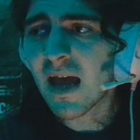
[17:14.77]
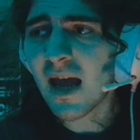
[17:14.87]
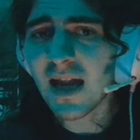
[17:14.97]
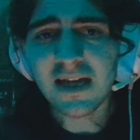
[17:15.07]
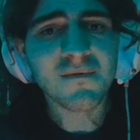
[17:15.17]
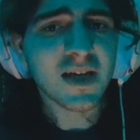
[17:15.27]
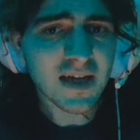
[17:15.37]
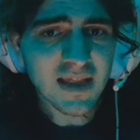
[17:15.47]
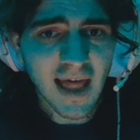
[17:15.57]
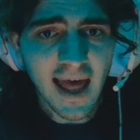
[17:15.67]
and even
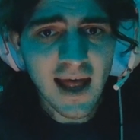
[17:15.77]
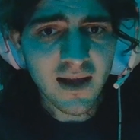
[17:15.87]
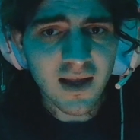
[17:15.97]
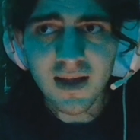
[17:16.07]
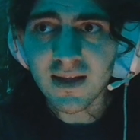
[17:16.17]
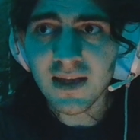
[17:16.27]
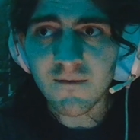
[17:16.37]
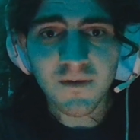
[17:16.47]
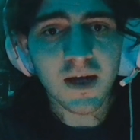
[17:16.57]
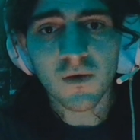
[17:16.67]
in that, the
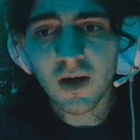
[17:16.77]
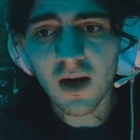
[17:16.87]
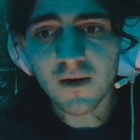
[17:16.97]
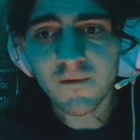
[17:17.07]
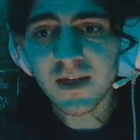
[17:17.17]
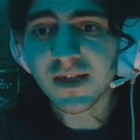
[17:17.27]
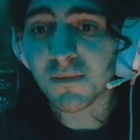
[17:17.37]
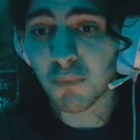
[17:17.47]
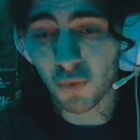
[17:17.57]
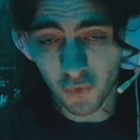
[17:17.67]
fight choreography is
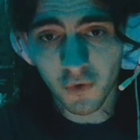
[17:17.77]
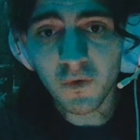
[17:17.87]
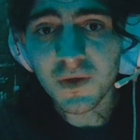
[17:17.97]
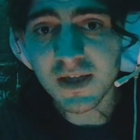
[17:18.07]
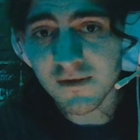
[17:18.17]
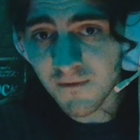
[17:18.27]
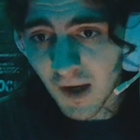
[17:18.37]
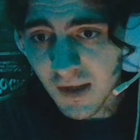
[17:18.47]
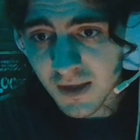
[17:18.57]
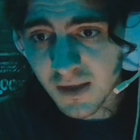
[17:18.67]
brutal as
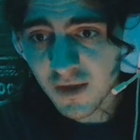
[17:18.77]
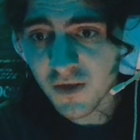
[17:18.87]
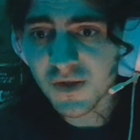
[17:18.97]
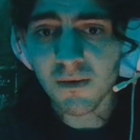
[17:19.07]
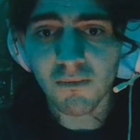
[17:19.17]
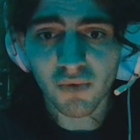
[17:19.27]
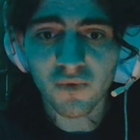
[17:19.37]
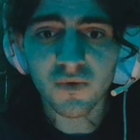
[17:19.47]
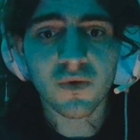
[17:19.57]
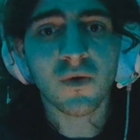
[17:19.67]
fuck. There's some
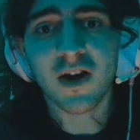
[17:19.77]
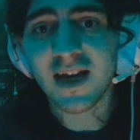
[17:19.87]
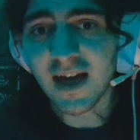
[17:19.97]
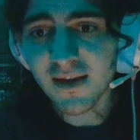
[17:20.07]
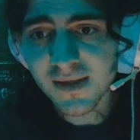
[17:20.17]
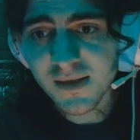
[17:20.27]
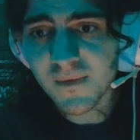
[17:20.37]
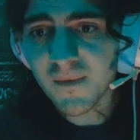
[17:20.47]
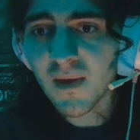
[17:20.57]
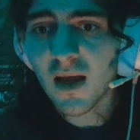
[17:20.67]
brutal, gory deaths,
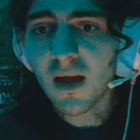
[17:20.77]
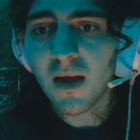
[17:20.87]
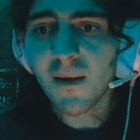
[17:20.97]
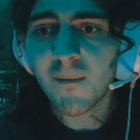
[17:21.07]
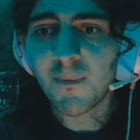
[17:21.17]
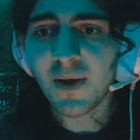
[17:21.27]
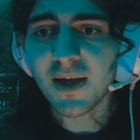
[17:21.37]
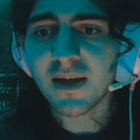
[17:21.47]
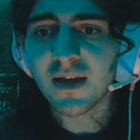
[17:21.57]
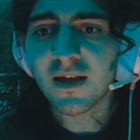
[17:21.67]

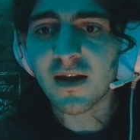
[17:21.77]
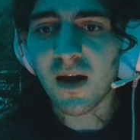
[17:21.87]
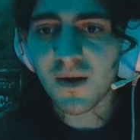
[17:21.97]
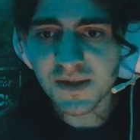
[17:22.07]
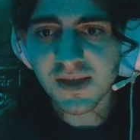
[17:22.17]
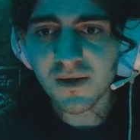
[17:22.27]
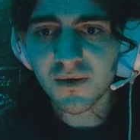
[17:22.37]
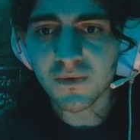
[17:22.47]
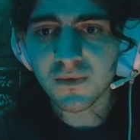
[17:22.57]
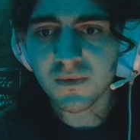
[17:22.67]
but
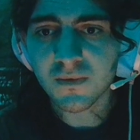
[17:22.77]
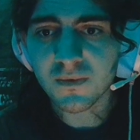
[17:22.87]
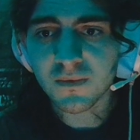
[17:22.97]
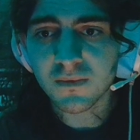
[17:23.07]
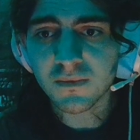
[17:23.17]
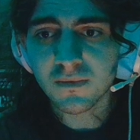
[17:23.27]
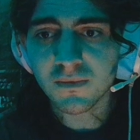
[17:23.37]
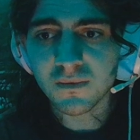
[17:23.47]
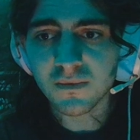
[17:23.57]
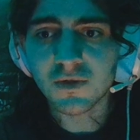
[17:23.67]
also
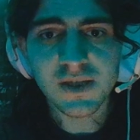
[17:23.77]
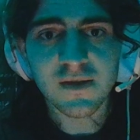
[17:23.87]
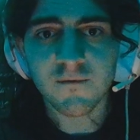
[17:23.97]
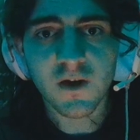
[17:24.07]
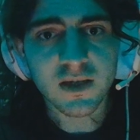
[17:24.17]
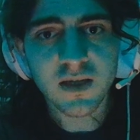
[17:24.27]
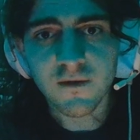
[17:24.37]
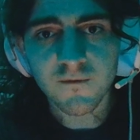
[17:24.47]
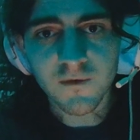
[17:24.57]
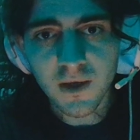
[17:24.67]
just a fuck ton of
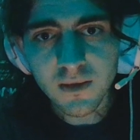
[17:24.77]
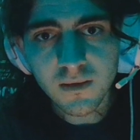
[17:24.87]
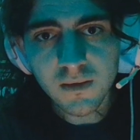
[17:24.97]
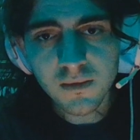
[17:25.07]
fun.